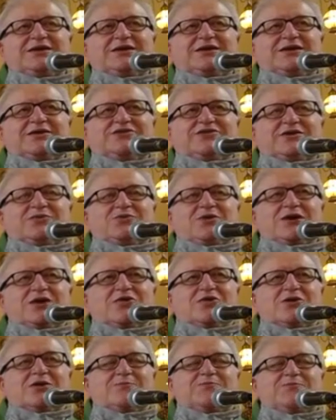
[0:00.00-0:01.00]
that we
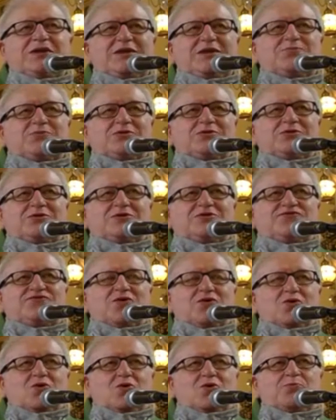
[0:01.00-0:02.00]
are a people of
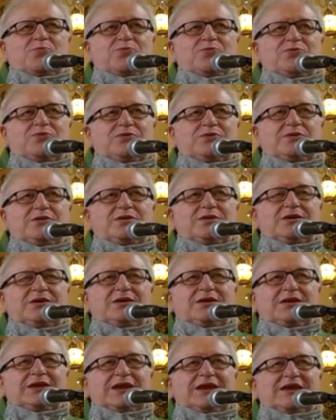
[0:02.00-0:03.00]
hope
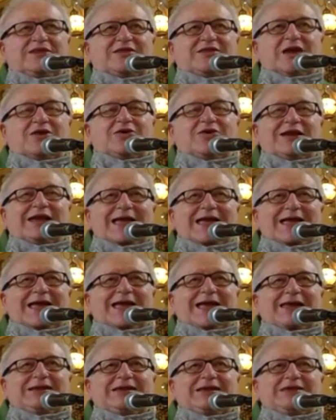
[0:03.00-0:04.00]
and that our
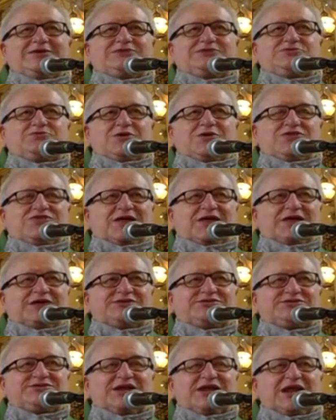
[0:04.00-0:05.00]
God is with
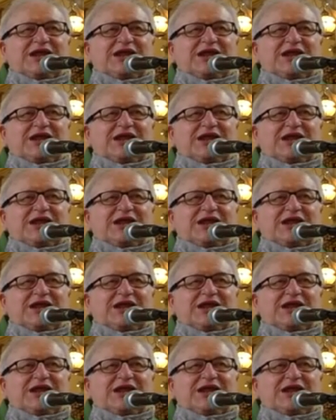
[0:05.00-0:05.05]
us.